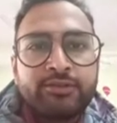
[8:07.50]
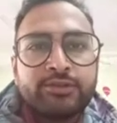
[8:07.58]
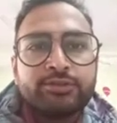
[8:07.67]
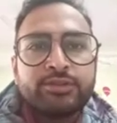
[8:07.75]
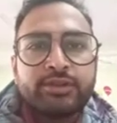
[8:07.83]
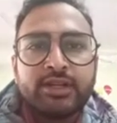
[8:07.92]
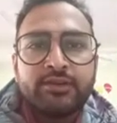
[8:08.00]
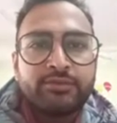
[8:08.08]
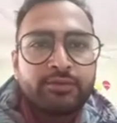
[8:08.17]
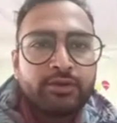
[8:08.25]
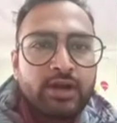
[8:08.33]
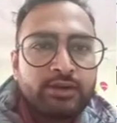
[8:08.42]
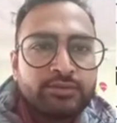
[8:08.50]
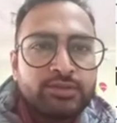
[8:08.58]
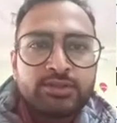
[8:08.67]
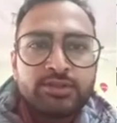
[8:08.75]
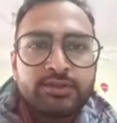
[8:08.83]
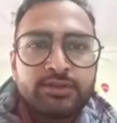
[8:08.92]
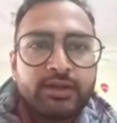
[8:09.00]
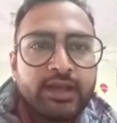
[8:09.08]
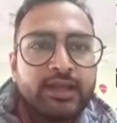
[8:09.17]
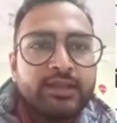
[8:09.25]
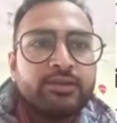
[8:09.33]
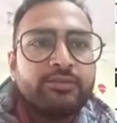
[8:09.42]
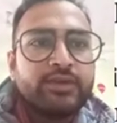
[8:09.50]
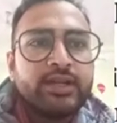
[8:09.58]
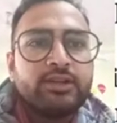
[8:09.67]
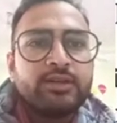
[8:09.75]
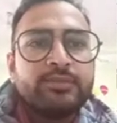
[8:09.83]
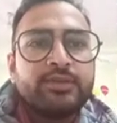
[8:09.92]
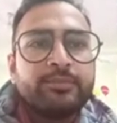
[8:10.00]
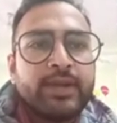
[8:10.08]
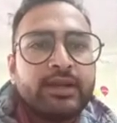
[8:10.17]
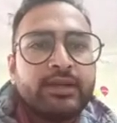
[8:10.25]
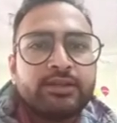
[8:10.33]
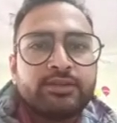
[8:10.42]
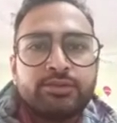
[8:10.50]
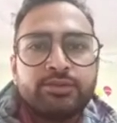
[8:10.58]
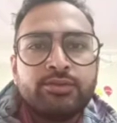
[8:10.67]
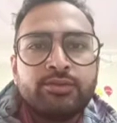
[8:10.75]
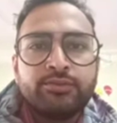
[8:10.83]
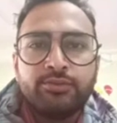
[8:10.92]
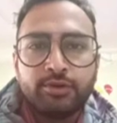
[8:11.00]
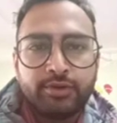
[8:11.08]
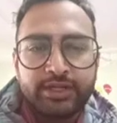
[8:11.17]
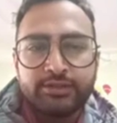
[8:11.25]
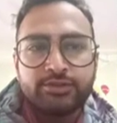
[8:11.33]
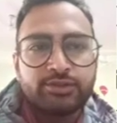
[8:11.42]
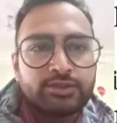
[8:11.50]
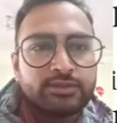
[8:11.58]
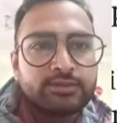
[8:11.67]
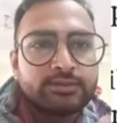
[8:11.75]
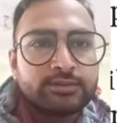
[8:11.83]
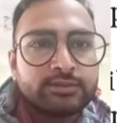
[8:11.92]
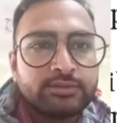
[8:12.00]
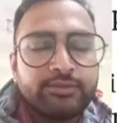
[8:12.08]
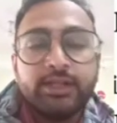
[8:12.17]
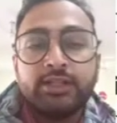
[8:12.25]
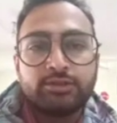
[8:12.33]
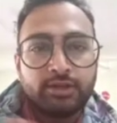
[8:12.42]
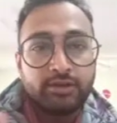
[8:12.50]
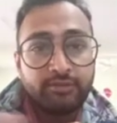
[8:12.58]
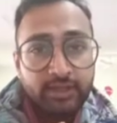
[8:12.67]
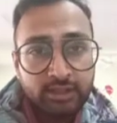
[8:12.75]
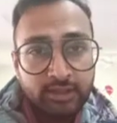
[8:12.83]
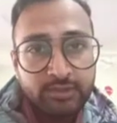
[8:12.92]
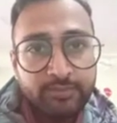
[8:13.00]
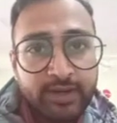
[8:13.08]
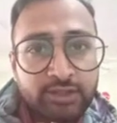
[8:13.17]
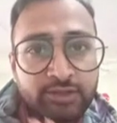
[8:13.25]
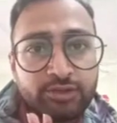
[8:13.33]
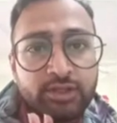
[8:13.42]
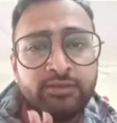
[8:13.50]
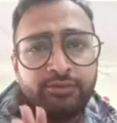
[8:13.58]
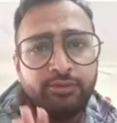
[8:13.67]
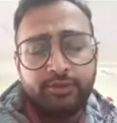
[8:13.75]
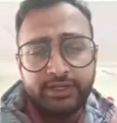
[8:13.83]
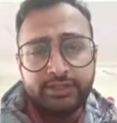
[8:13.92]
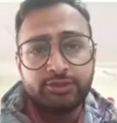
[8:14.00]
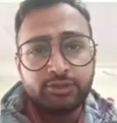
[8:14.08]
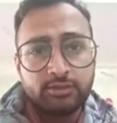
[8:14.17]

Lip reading: to 3 and 4 ounce and the weight of the bat to 4 inch. Width of the bats to a 4 inch.